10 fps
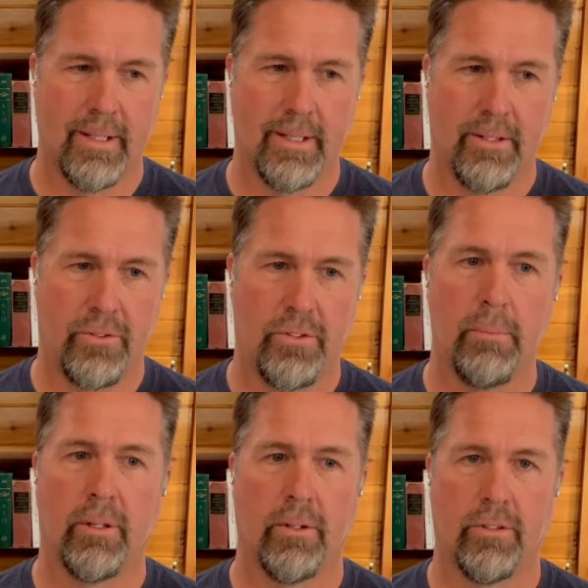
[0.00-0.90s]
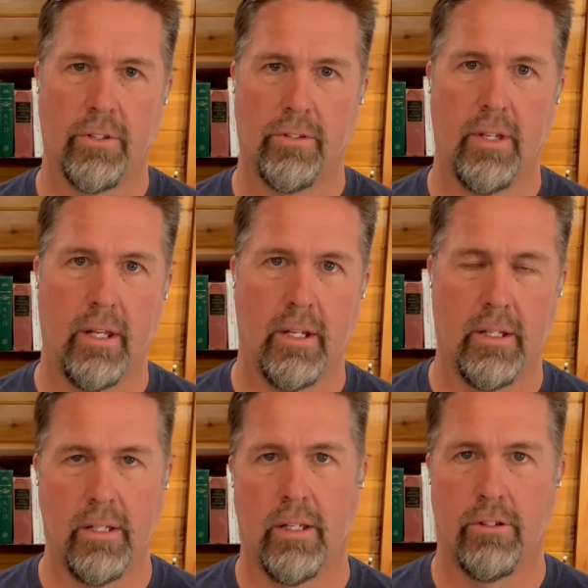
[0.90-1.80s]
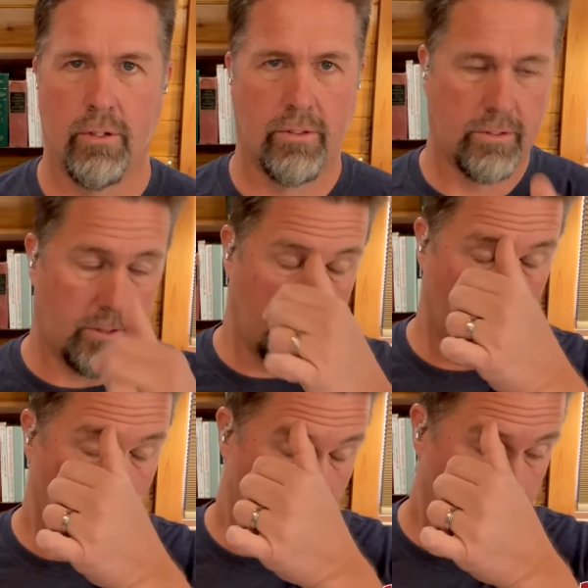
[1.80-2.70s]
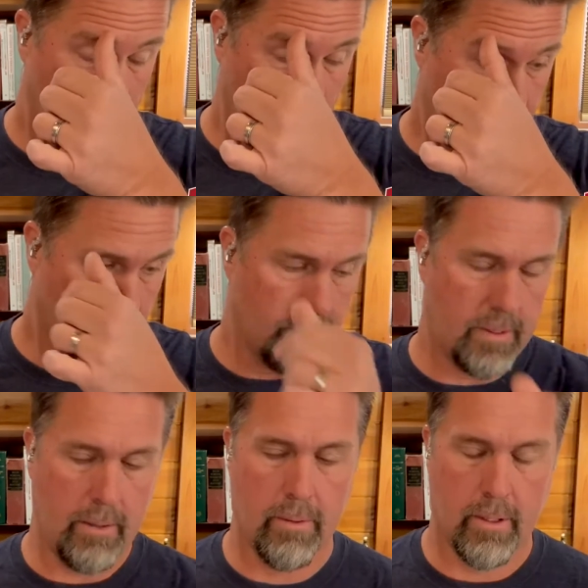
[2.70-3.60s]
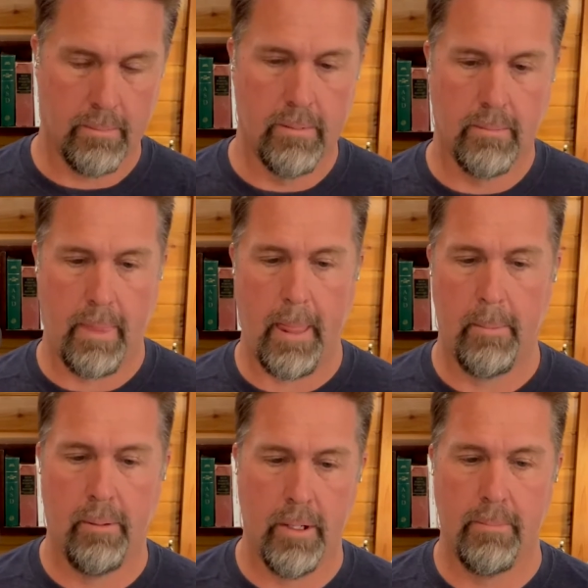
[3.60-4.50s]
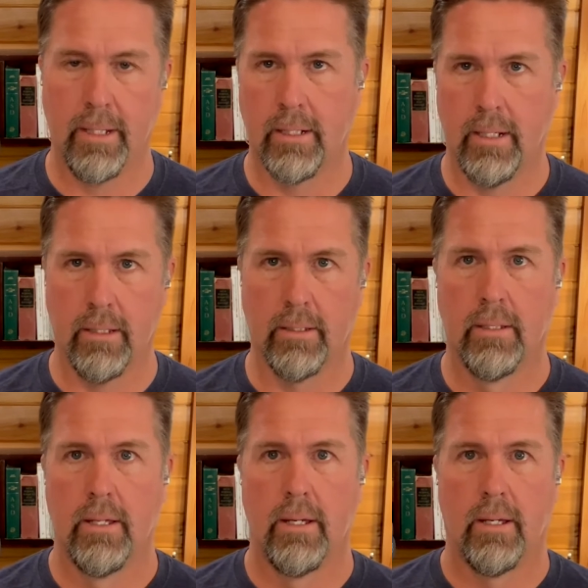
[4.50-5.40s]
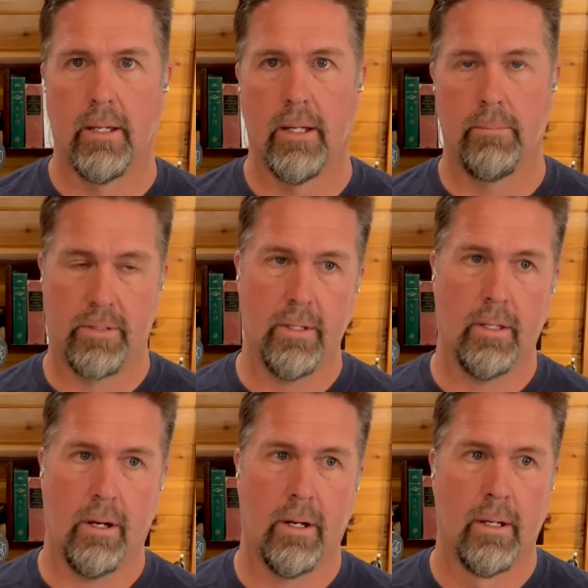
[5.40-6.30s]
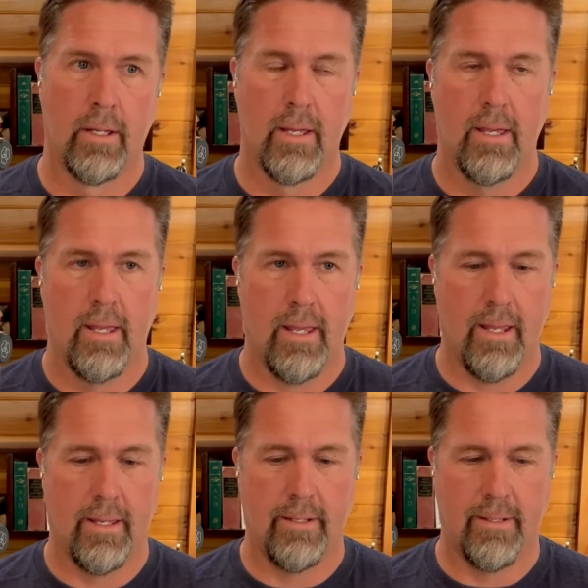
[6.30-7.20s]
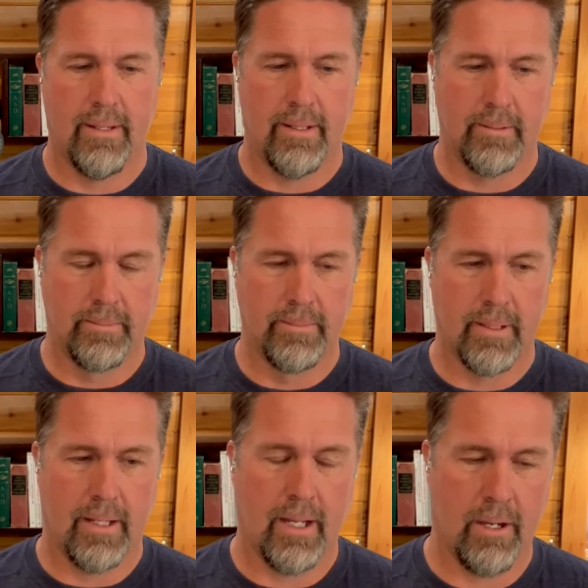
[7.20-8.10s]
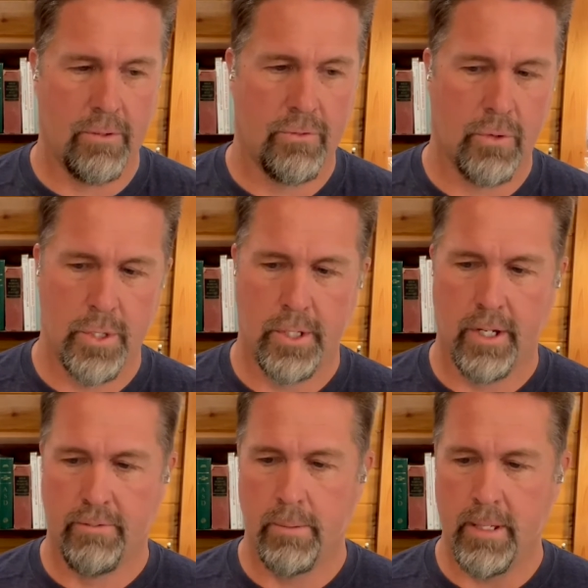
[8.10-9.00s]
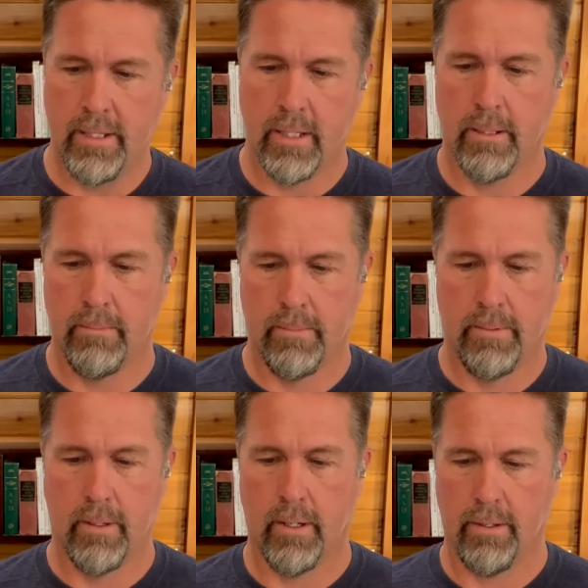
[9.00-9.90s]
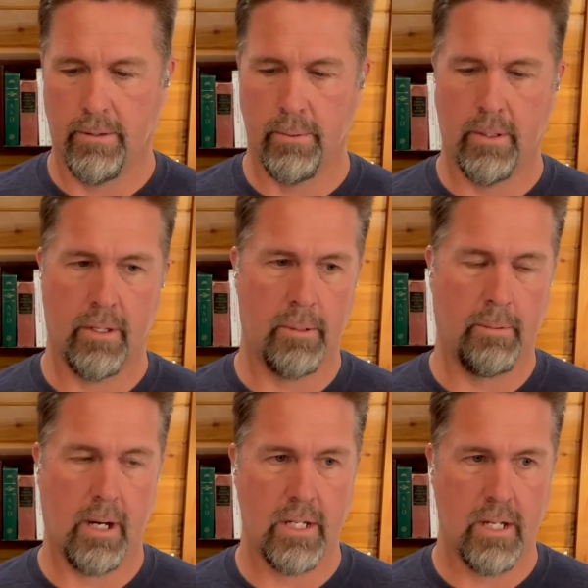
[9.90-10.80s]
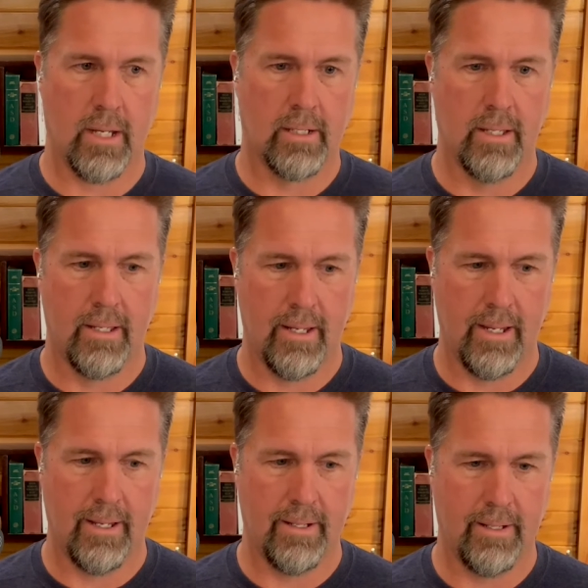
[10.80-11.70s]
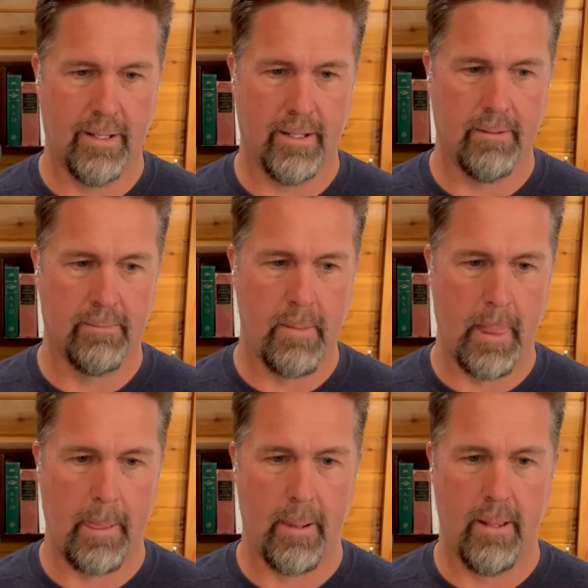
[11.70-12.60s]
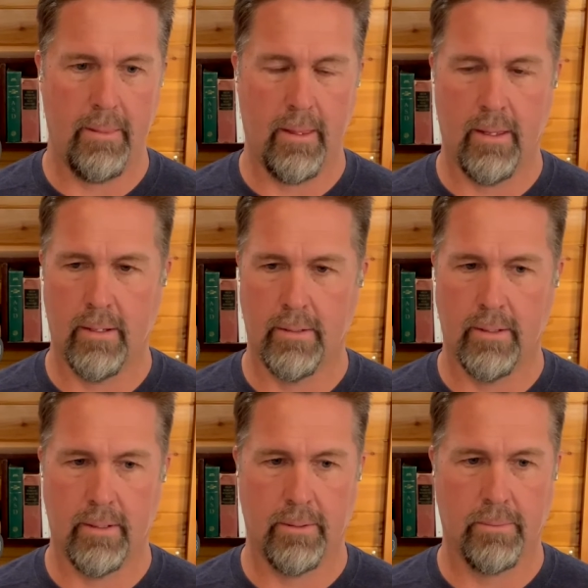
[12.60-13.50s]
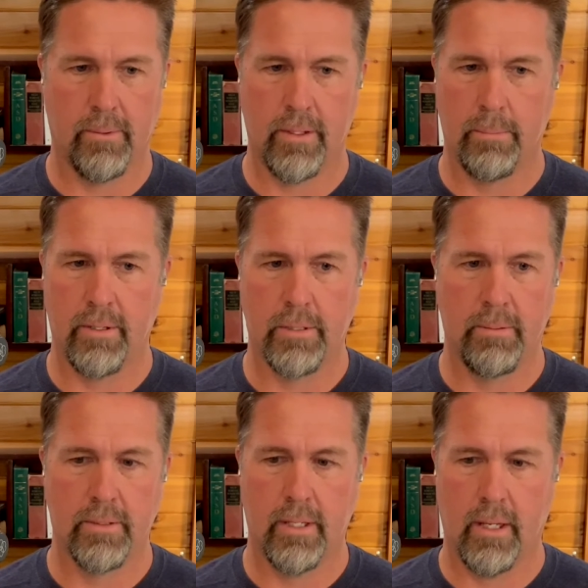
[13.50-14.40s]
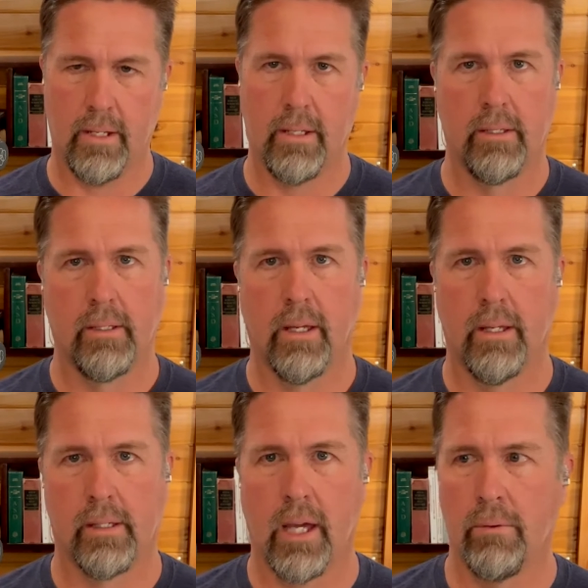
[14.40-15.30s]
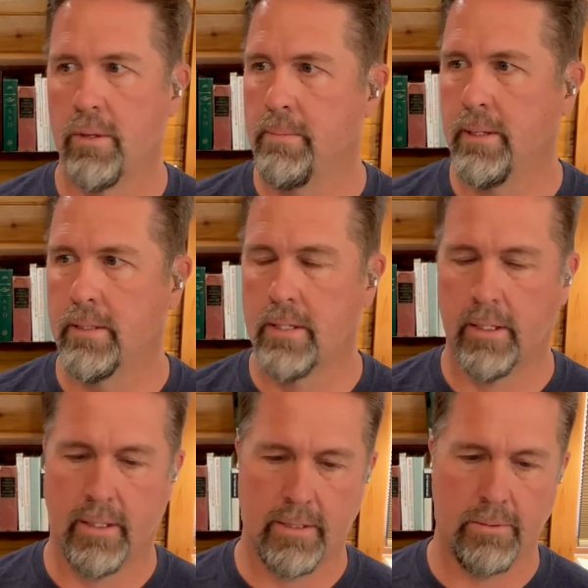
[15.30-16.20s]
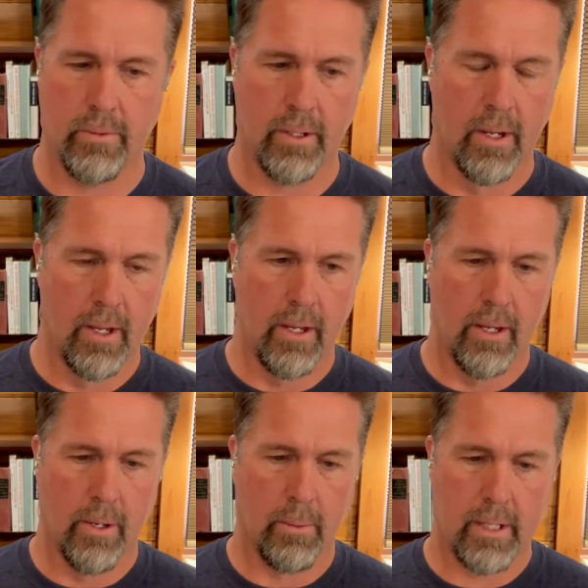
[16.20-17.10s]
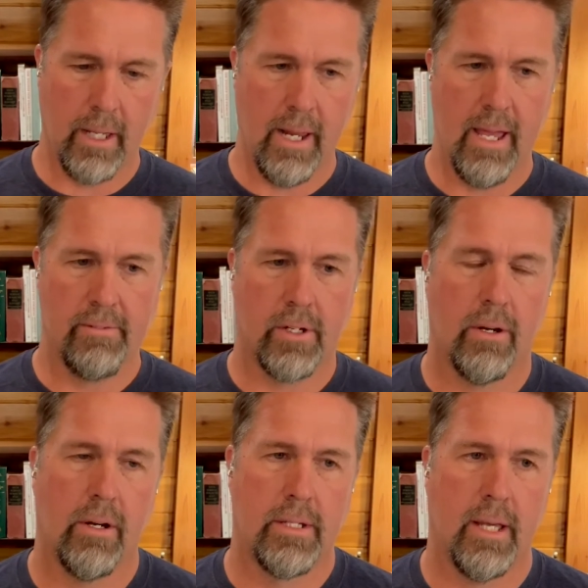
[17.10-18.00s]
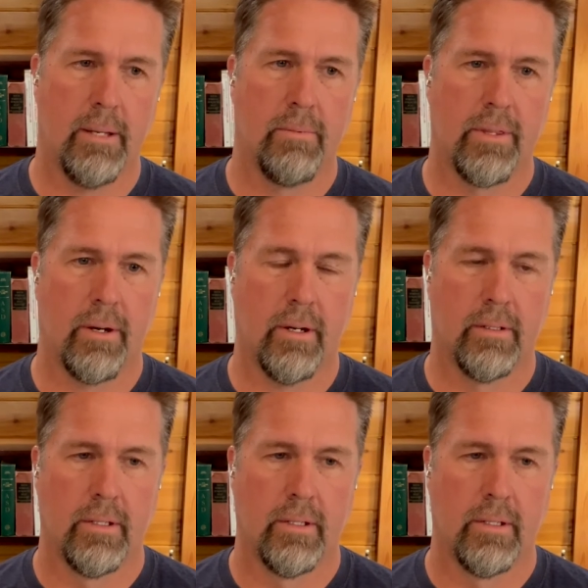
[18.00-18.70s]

similar associated interests as well. And so they were a pretty big deal, still are. And I was fortunate enough to meet them through another project, and one of the principals had gotten with me and said, "Listen, we're kind of having a hard time with our